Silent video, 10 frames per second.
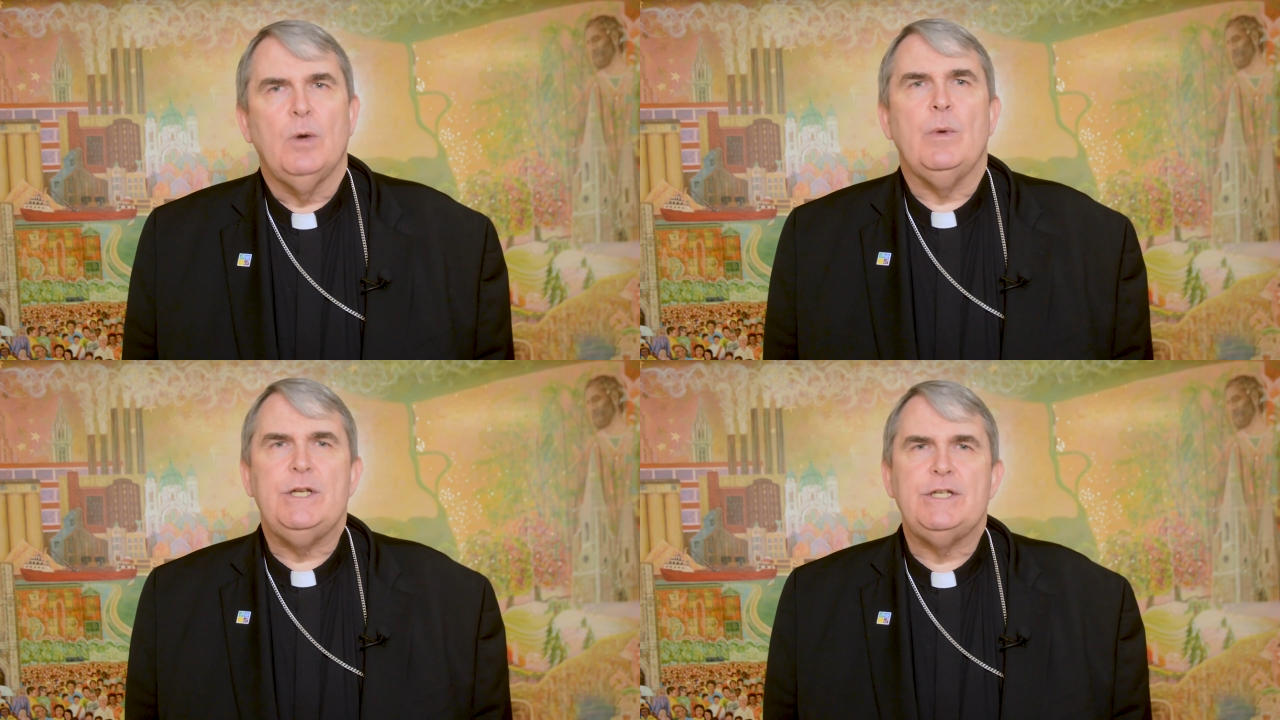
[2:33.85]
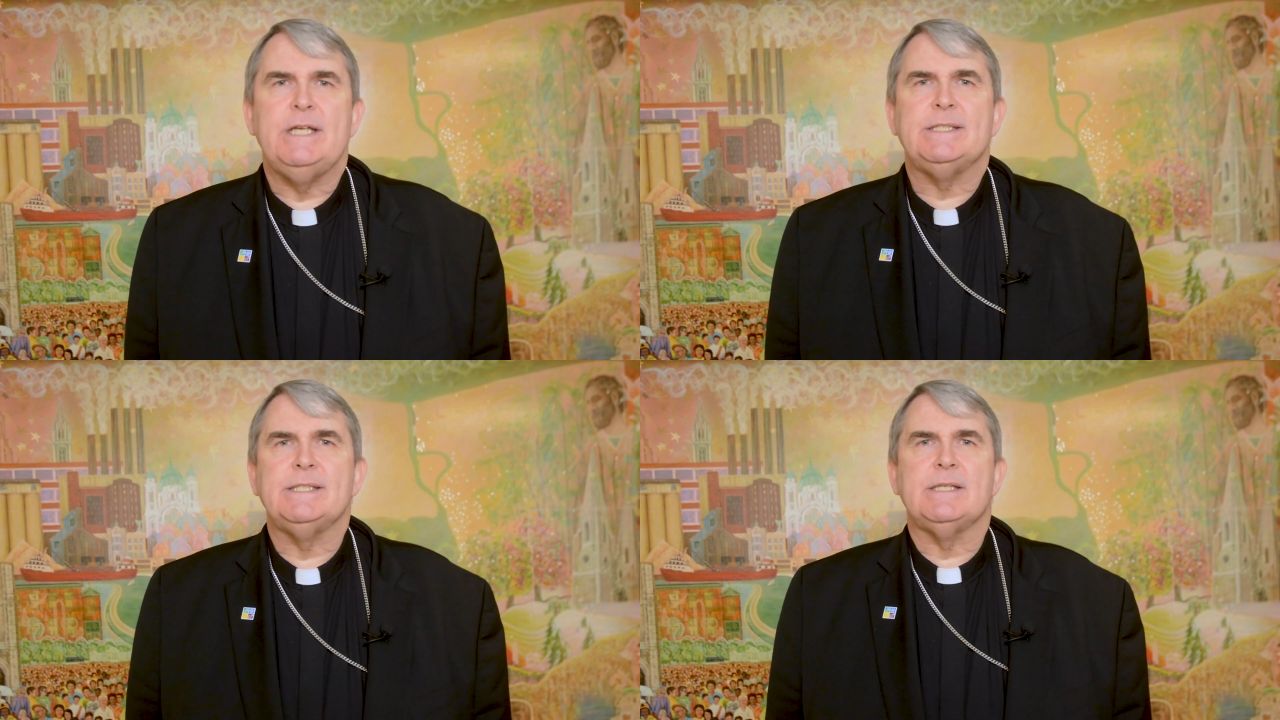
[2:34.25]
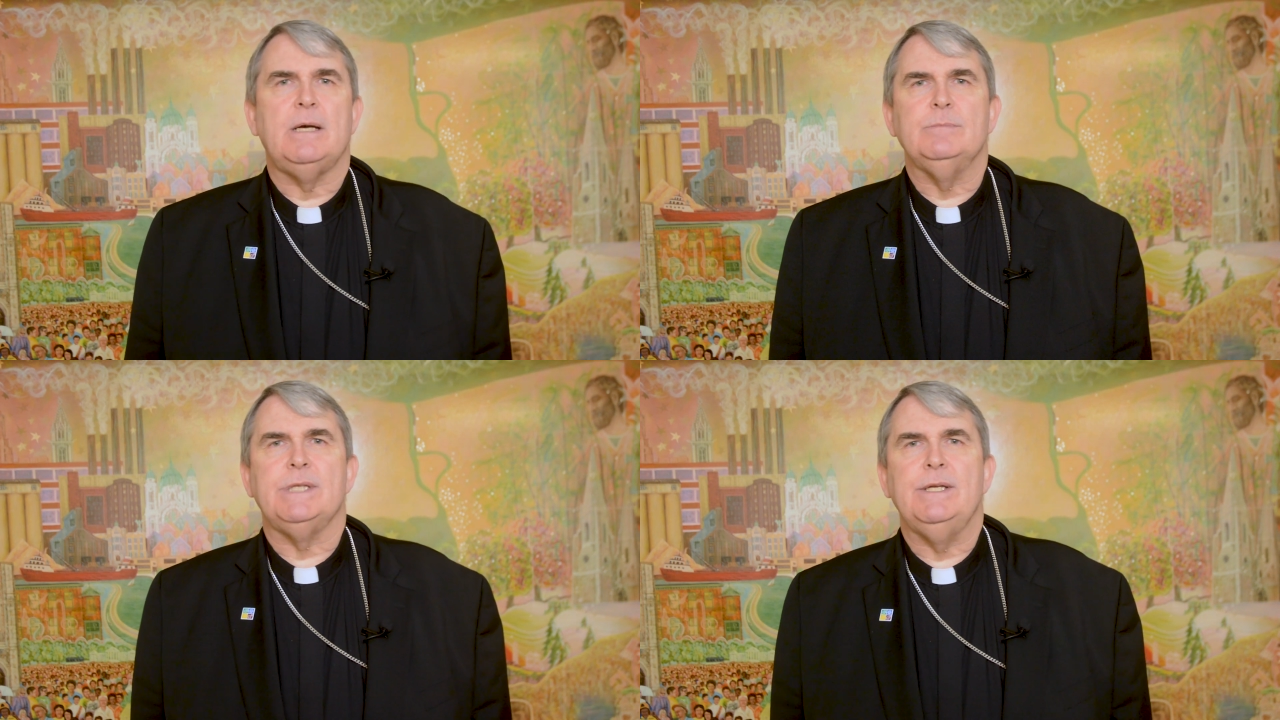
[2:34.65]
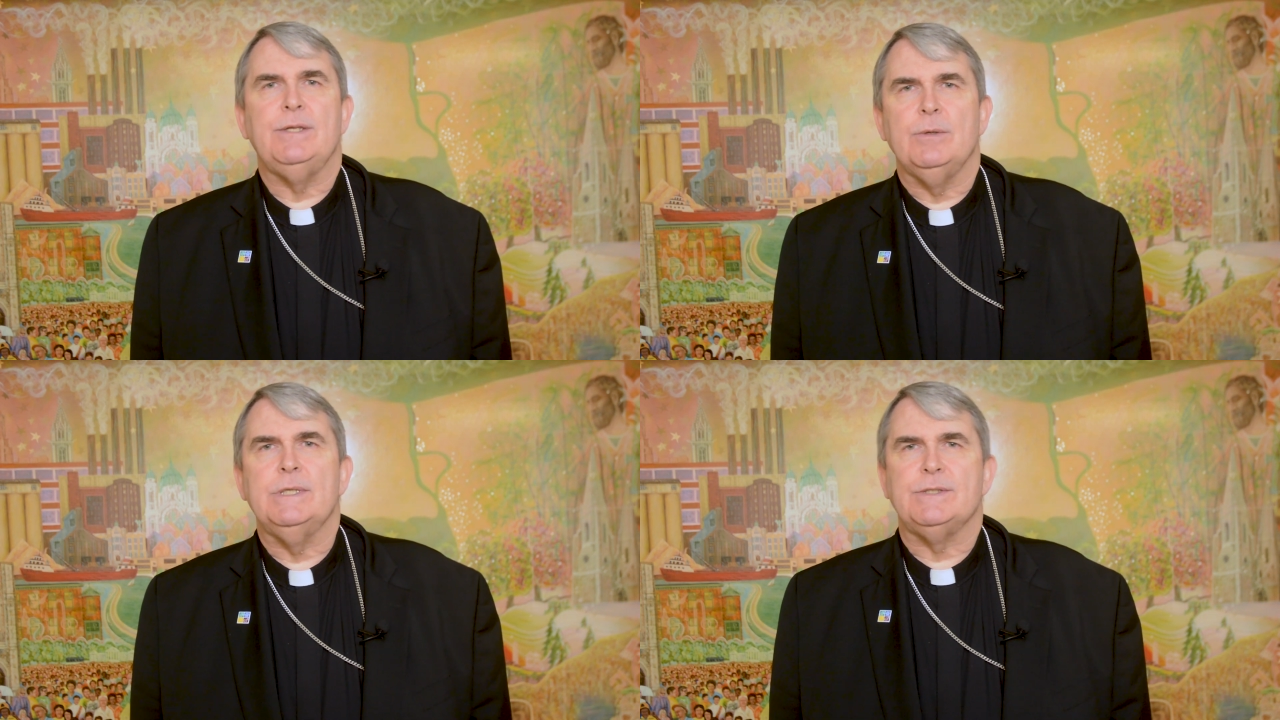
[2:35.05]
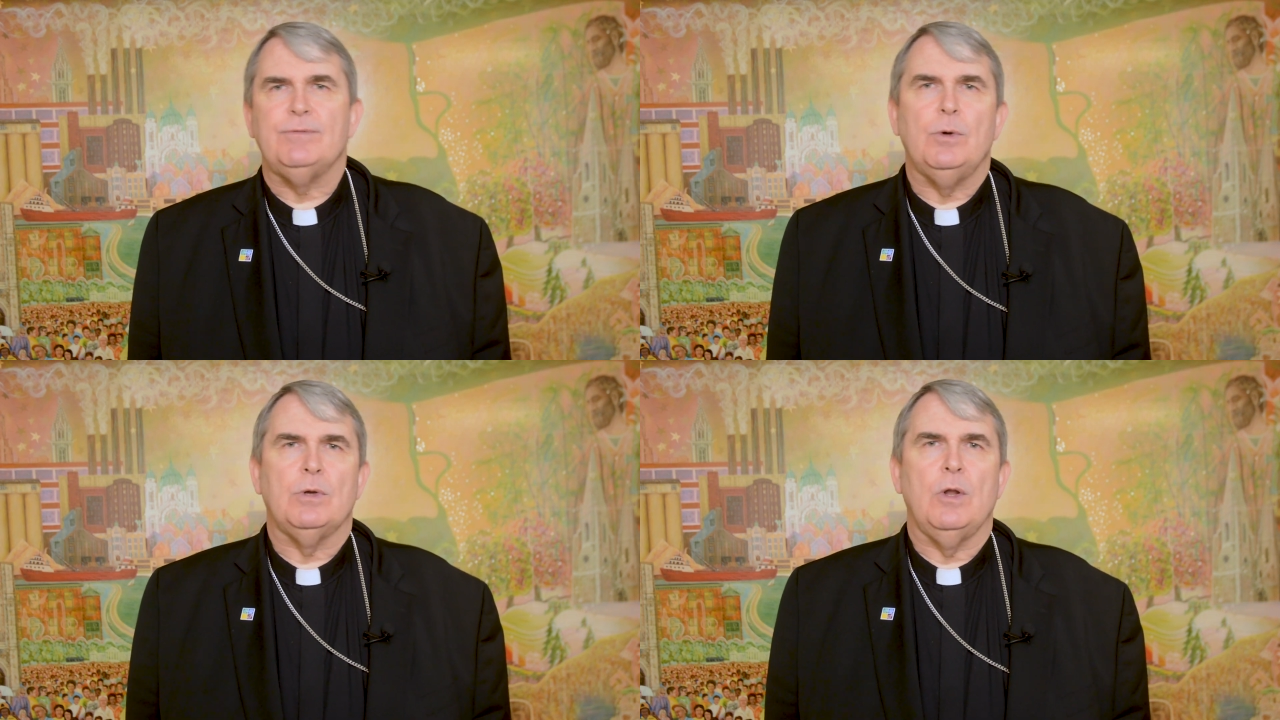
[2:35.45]
when Jesus comes into his
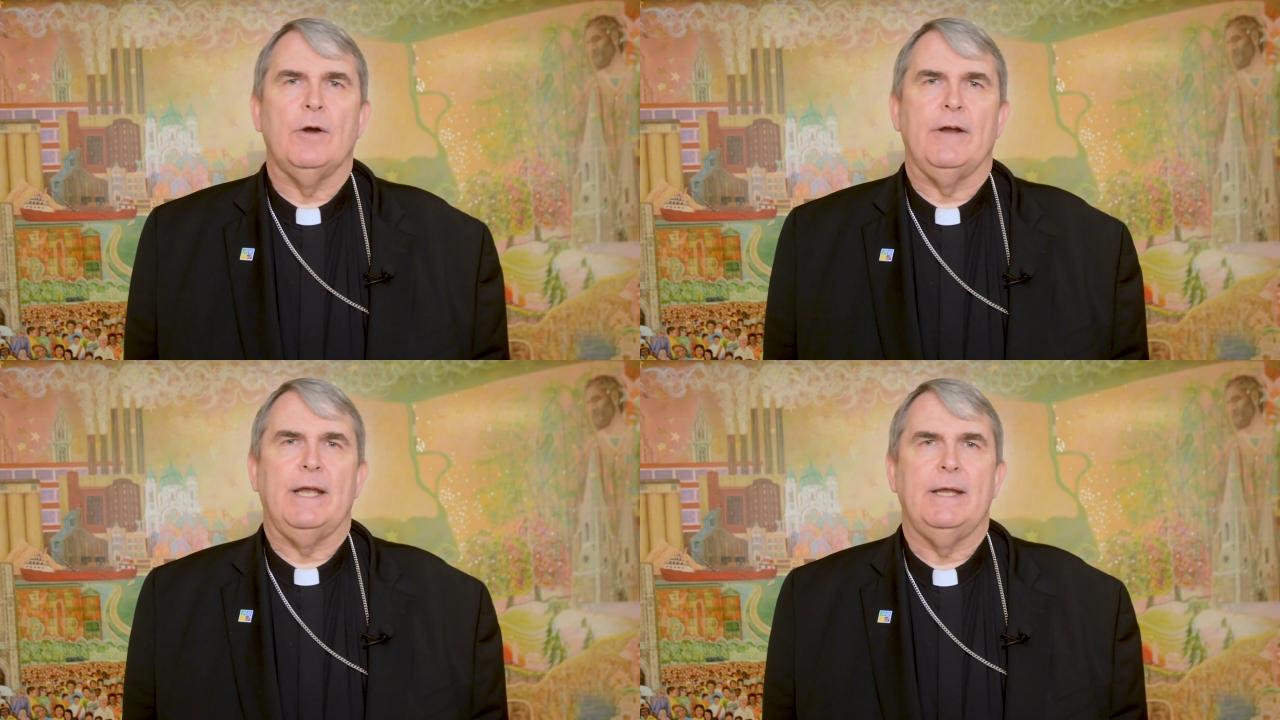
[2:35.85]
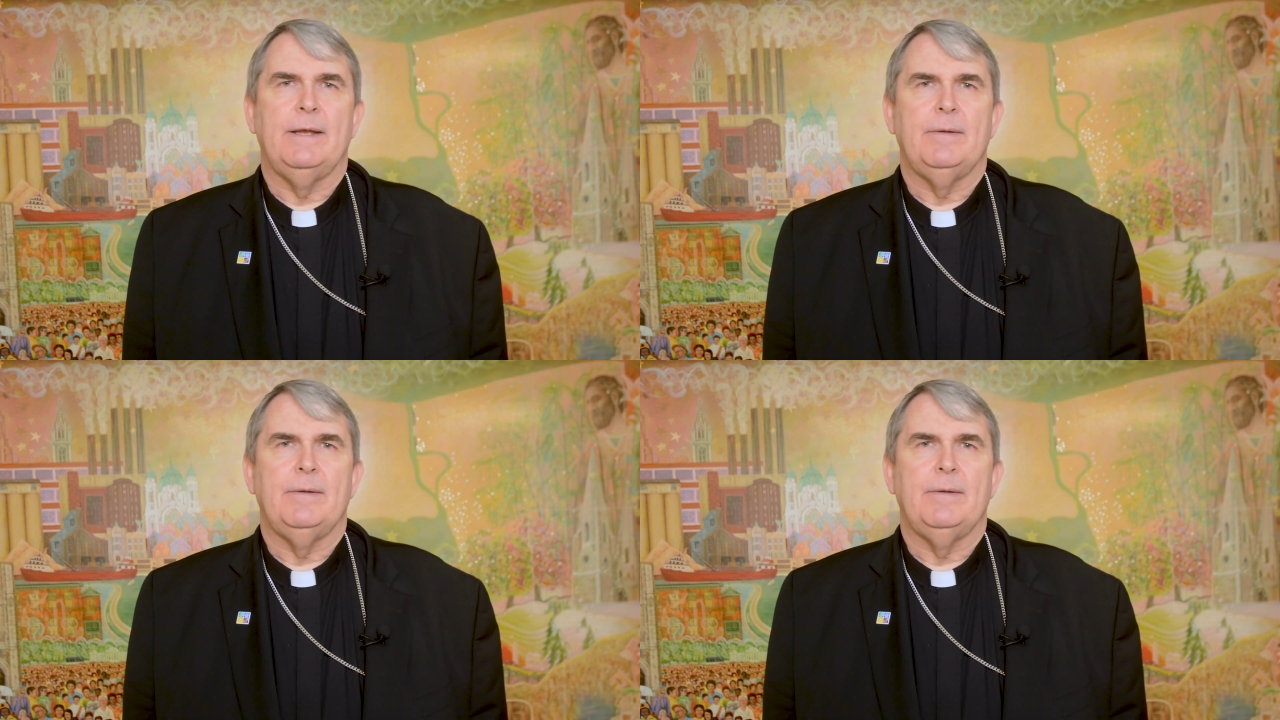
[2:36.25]
full glory.